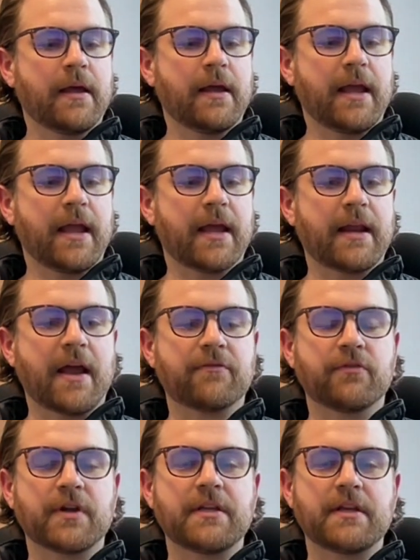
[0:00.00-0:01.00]
And
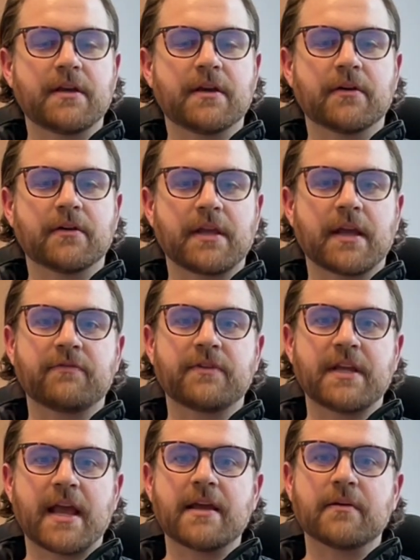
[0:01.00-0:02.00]
every year, the
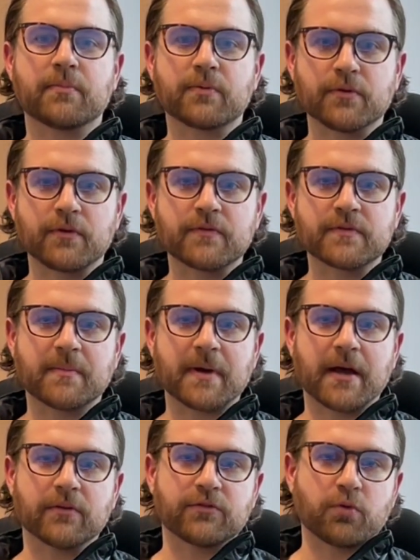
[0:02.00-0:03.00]
FDA approves
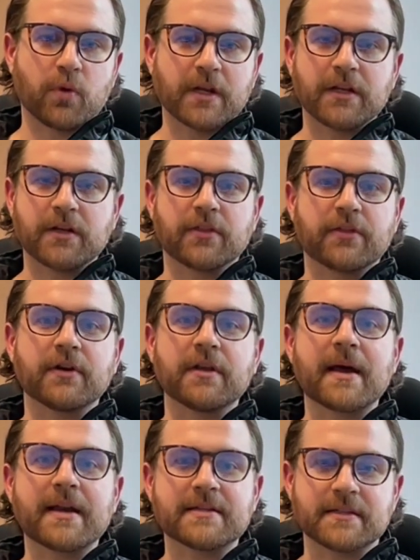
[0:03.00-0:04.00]
about 20 to 30
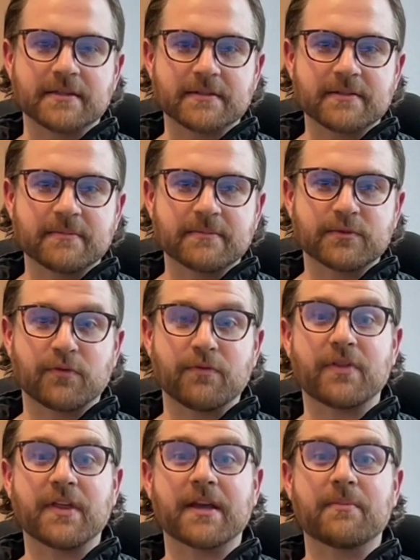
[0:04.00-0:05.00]
medicines. So if
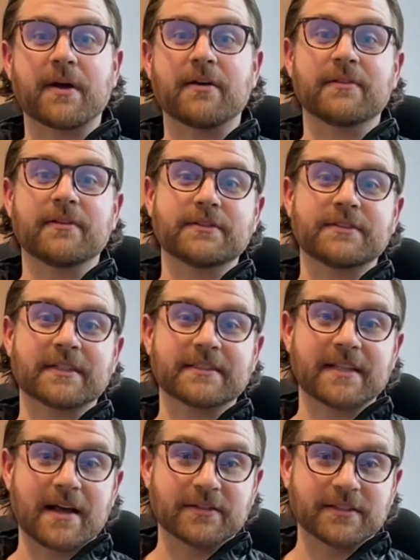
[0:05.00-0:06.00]
you think about there's
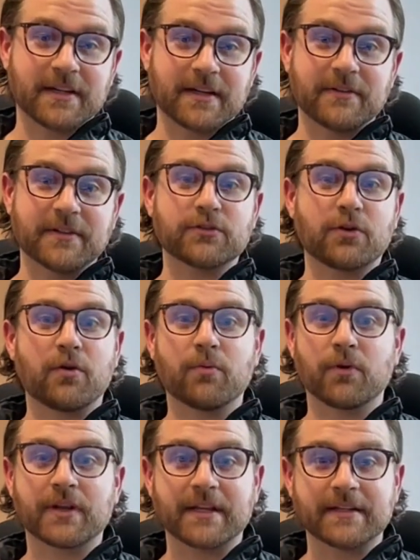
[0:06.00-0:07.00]
6,000 of us all
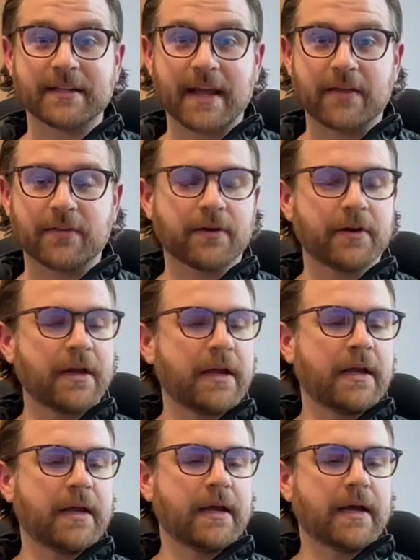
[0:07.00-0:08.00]
working together
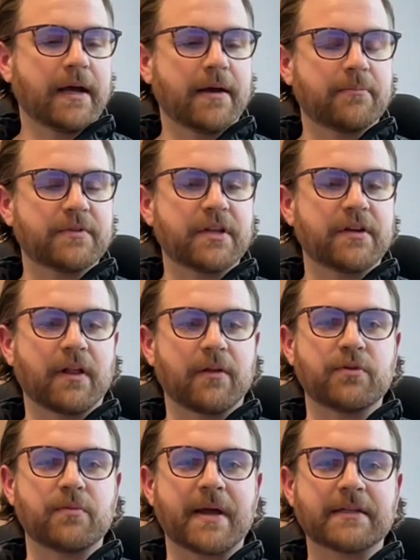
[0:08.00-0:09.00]
to
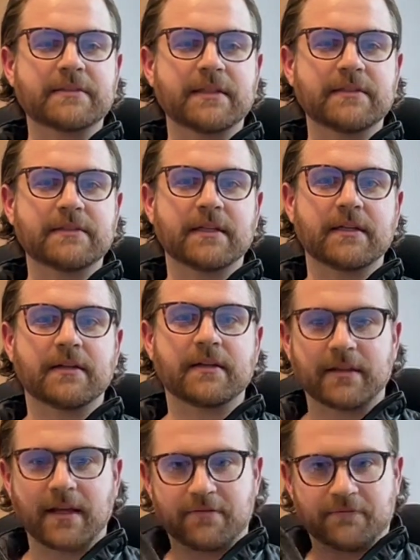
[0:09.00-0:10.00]
develop new medicines, and
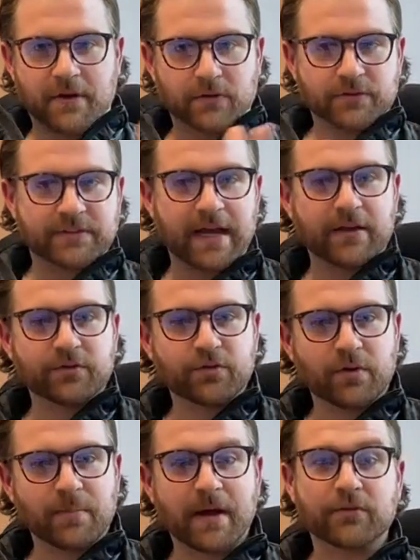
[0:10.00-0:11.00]
that funnels down
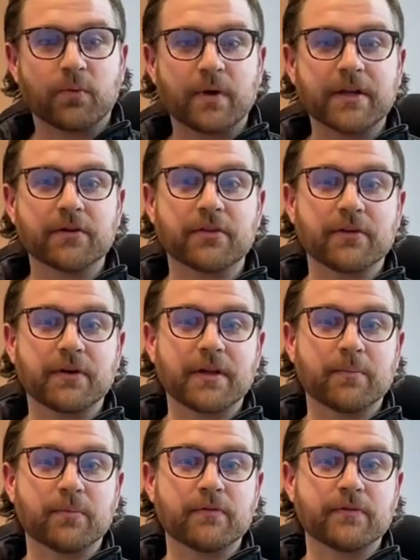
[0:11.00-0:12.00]
to about 20 or
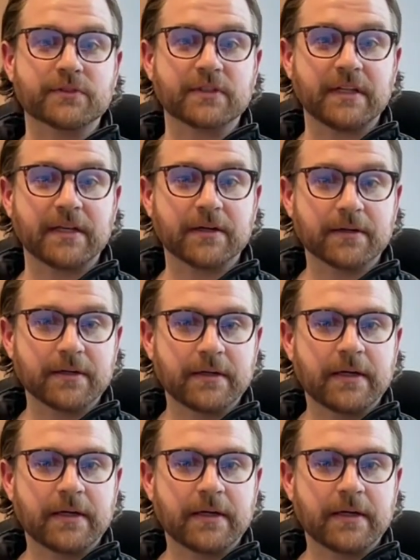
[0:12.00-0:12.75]
30 approvals a year.